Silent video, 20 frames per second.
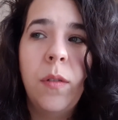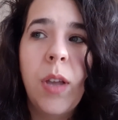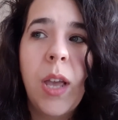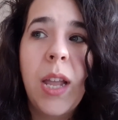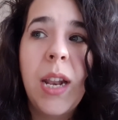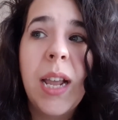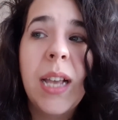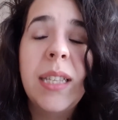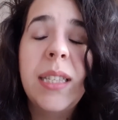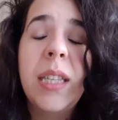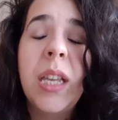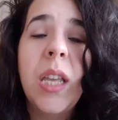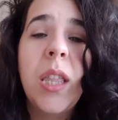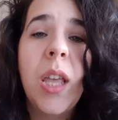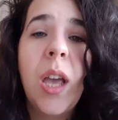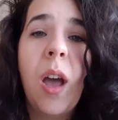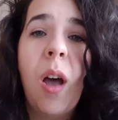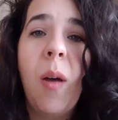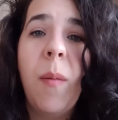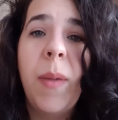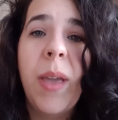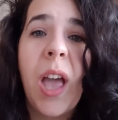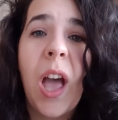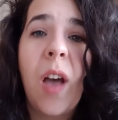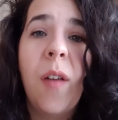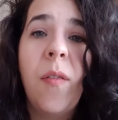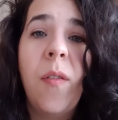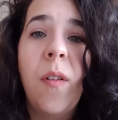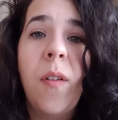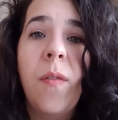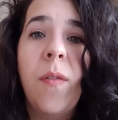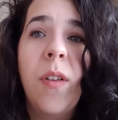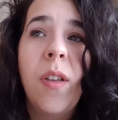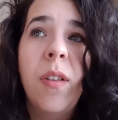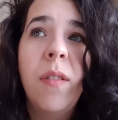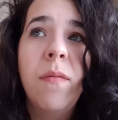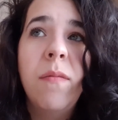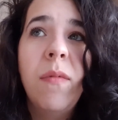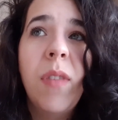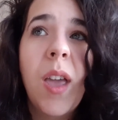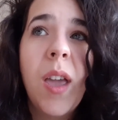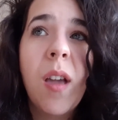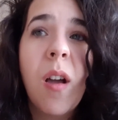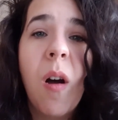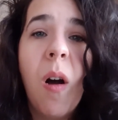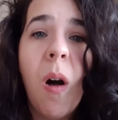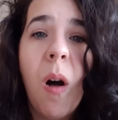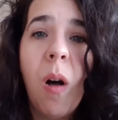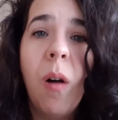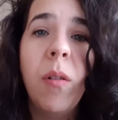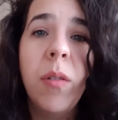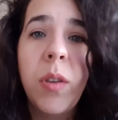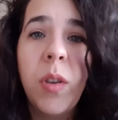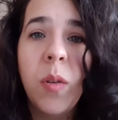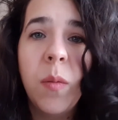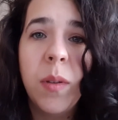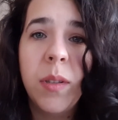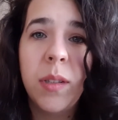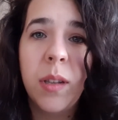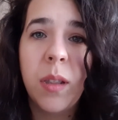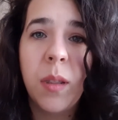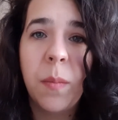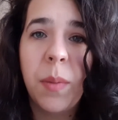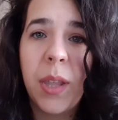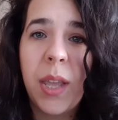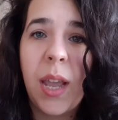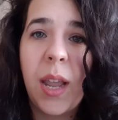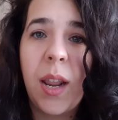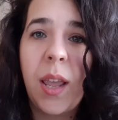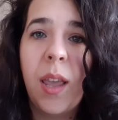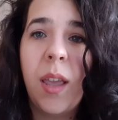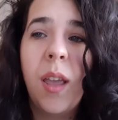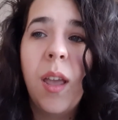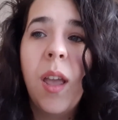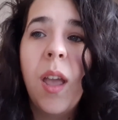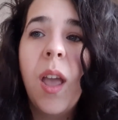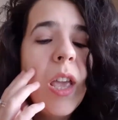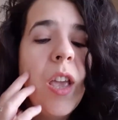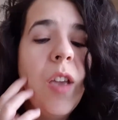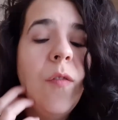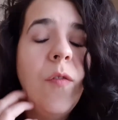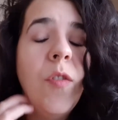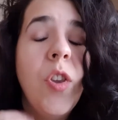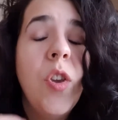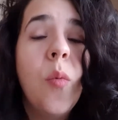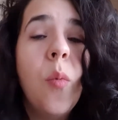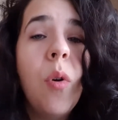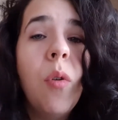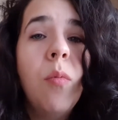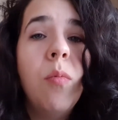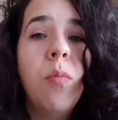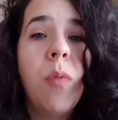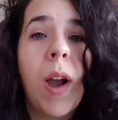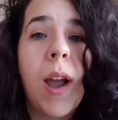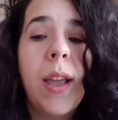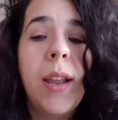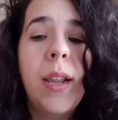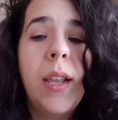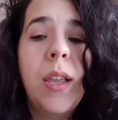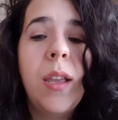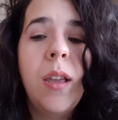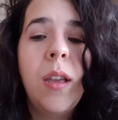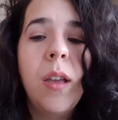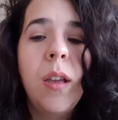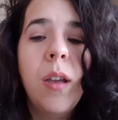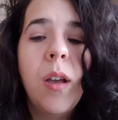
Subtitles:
And I say that on behalf of like all humans on the planet. If you were writing